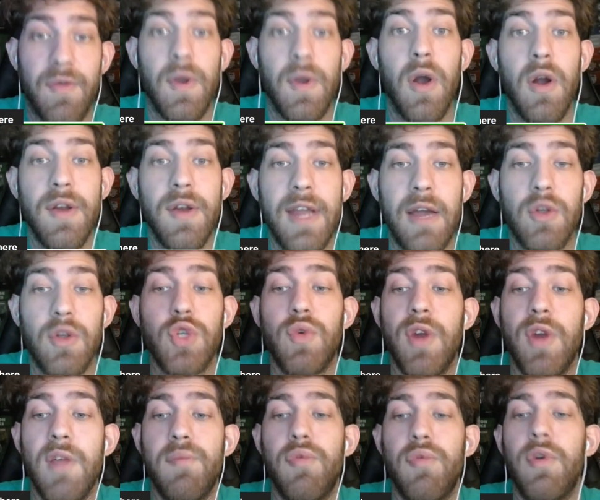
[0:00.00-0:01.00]
We are down
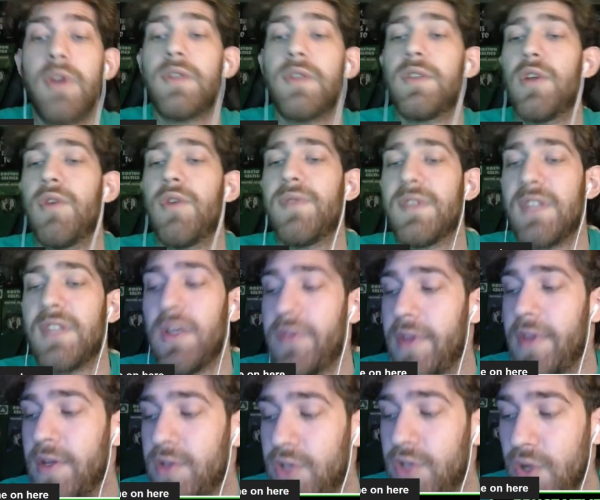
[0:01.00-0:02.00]
20 points, so if the
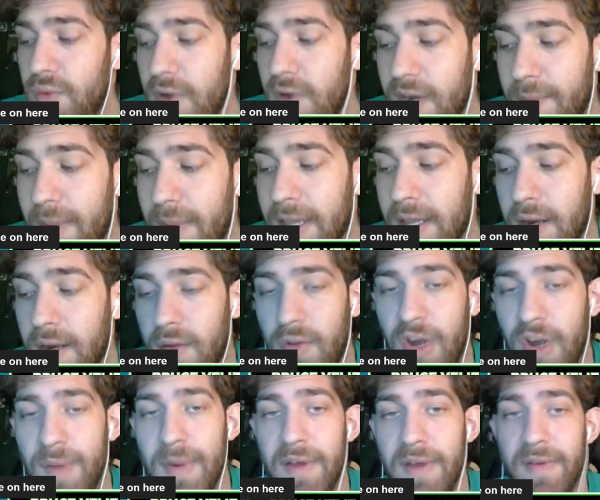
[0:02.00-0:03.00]
Celtics do want to make it a
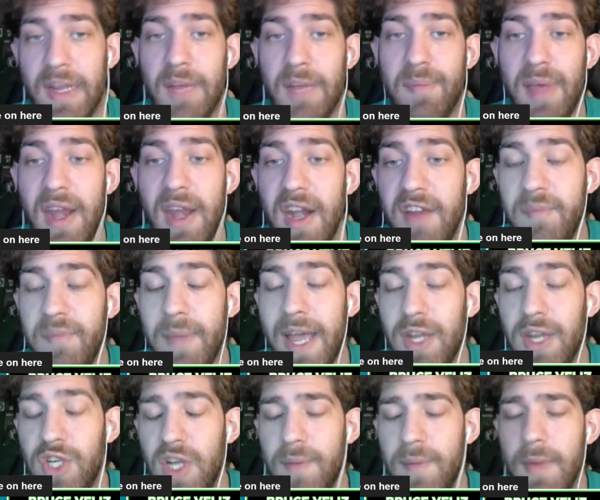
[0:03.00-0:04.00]
little bit of a competitive
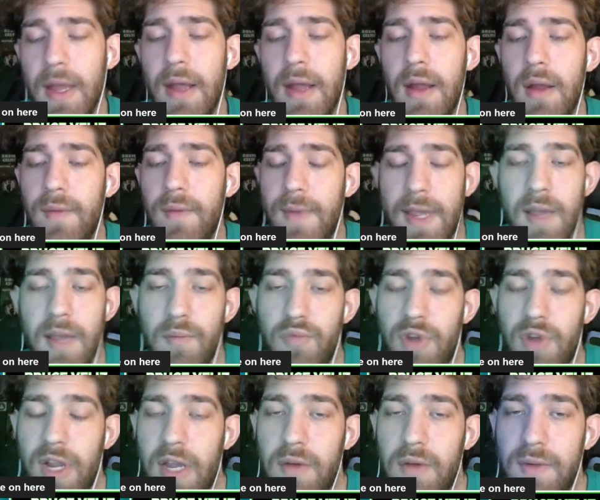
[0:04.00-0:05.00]
matchup, they can
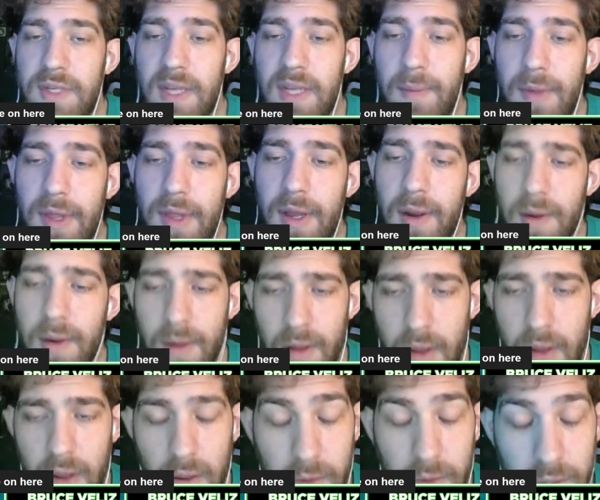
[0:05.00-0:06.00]
bring out some of their
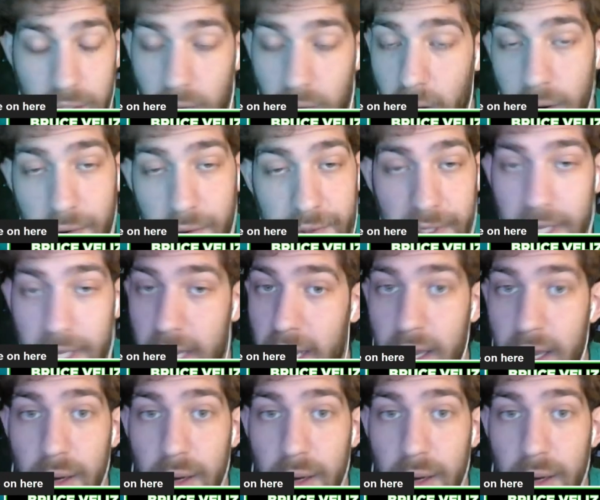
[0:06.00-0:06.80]
starters again